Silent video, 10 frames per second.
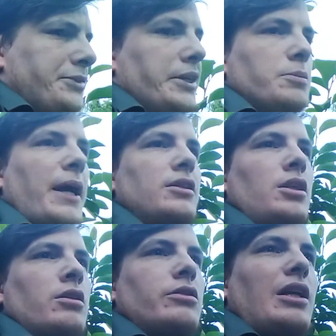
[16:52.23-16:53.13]

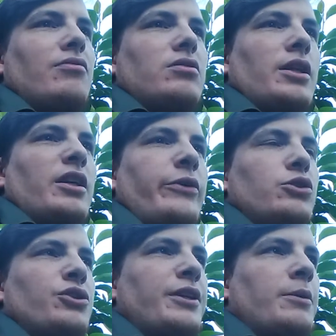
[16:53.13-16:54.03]
expecting that's definitely going
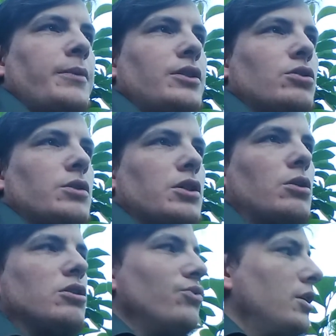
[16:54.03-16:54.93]
to affect me as a
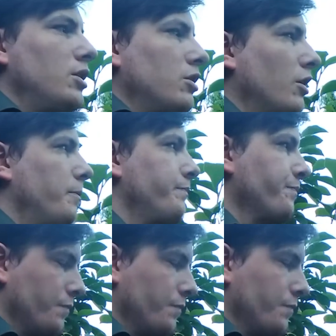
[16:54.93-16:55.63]
result of this is I